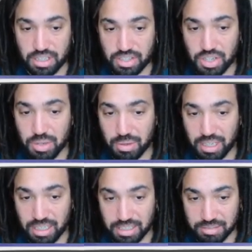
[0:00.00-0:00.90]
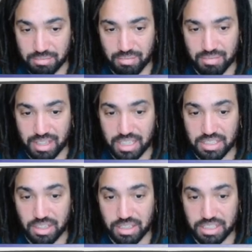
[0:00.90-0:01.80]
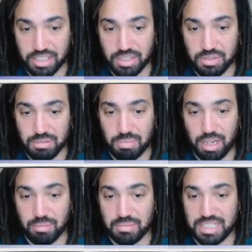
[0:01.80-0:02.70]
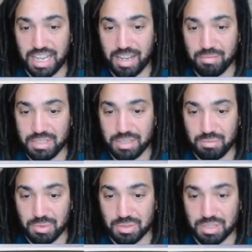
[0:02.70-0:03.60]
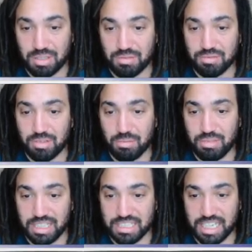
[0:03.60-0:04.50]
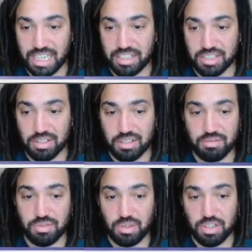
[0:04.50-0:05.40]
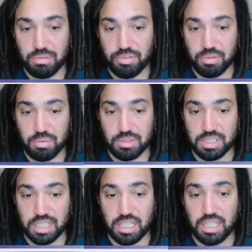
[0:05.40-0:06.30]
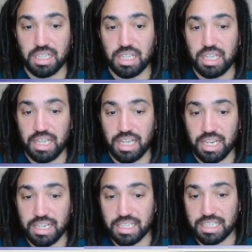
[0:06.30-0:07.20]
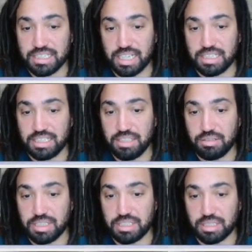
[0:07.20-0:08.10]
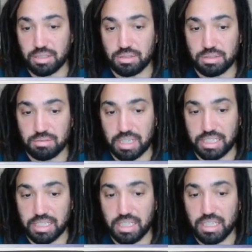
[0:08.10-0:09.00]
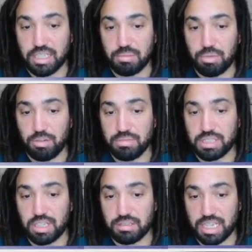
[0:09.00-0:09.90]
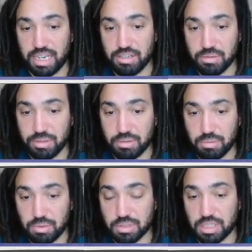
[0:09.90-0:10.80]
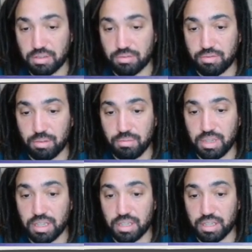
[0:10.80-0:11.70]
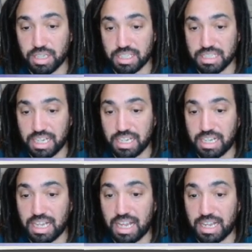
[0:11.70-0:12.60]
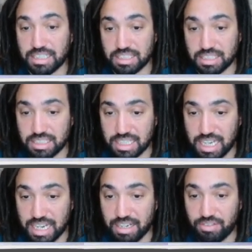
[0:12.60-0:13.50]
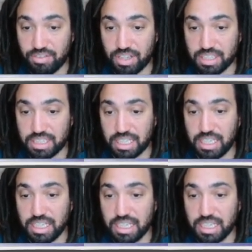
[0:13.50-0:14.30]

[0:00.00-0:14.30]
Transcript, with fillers: Tua is going to use a pump to empty the water from the container so the volume of the water in the container decreases at constant rate. The pump starts entering the water from the container at 10.30